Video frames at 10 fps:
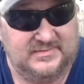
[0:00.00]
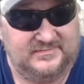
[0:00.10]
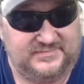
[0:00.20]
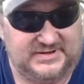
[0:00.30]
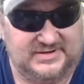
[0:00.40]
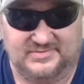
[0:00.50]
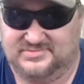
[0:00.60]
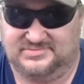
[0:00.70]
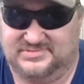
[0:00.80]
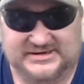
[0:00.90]
but
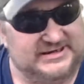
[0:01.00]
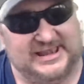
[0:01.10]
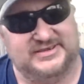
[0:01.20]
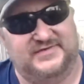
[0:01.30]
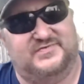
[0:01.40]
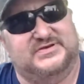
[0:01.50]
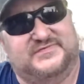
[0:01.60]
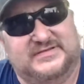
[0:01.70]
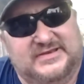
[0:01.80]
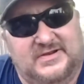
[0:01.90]
we need an ending for this
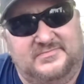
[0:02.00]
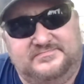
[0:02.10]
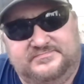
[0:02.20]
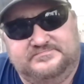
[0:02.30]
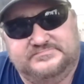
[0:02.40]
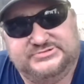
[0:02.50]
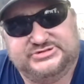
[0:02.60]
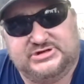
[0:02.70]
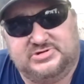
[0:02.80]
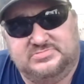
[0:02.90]
video.
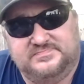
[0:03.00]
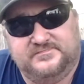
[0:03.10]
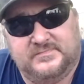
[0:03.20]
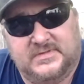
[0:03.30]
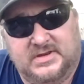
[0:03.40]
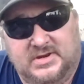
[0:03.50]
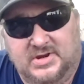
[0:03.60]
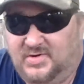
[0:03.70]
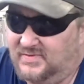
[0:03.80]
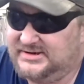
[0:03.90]
So
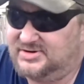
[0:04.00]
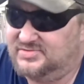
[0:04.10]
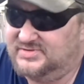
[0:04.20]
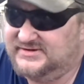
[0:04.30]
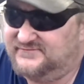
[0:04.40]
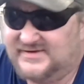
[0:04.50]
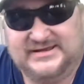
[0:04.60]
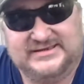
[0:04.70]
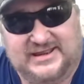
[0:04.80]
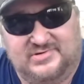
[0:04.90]
why don't we
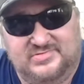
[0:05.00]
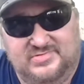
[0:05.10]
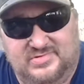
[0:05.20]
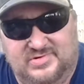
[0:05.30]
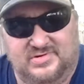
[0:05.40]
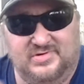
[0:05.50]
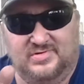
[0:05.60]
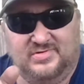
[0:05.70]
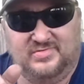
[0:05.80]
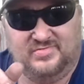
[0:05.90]
find out
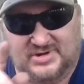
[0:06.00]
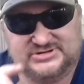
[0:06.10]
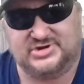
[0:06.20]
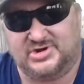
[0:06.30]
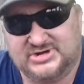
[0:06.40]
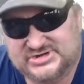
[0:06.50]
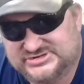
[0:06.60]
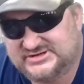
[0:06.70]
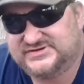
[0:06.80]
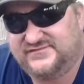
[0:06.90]
what caused
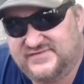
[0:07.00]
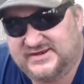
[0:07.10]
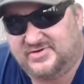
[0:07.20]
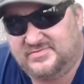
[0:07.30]
it to fail?